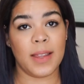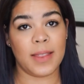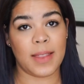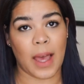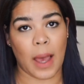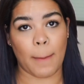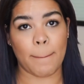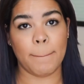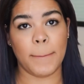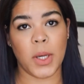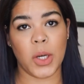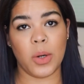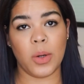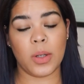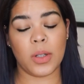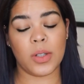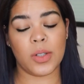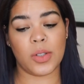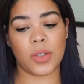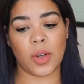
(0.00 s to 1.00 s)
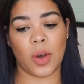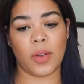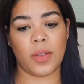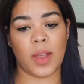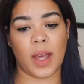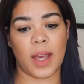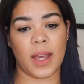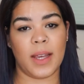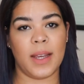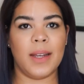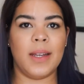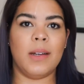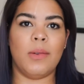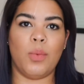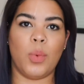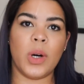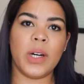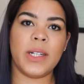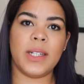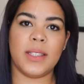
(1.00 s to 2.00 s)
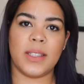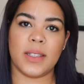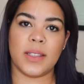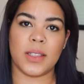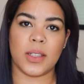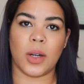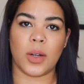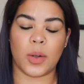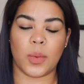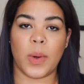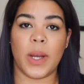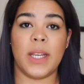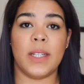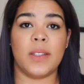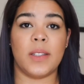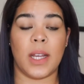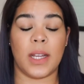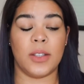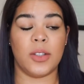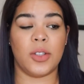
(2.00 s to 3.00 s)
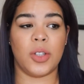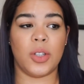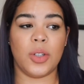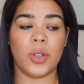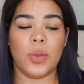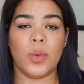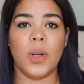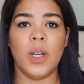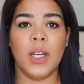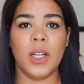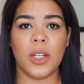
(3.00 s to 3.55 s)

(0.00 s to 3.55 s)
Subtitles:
that milk so that one, it doesn't go to waste, and two,